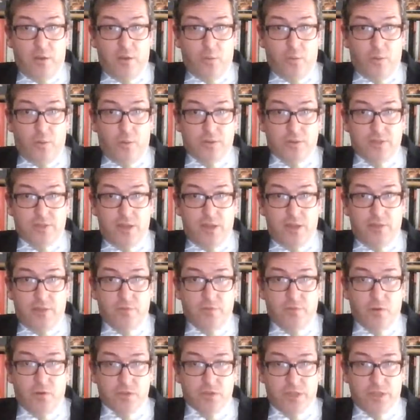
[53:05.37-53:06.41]
will serve
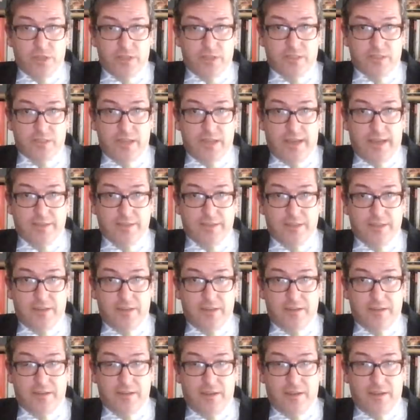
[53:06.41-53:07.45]
not just as
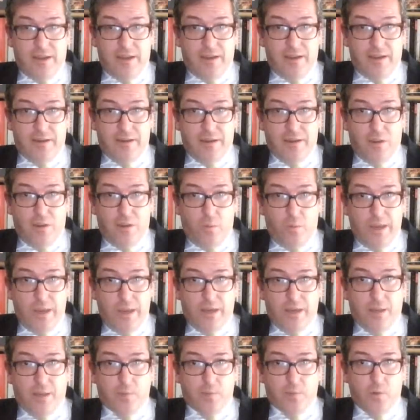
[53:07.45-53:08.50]
a, a, a,
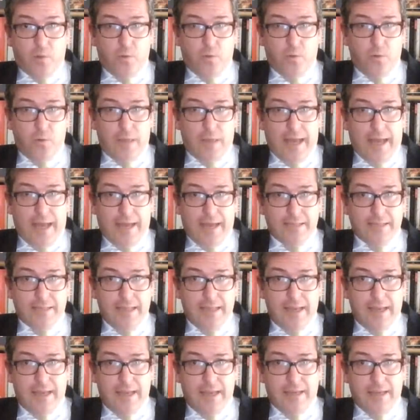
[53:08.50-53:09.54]
wake up call and
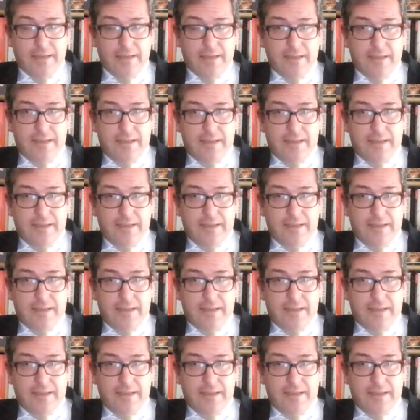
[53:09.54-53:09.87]
a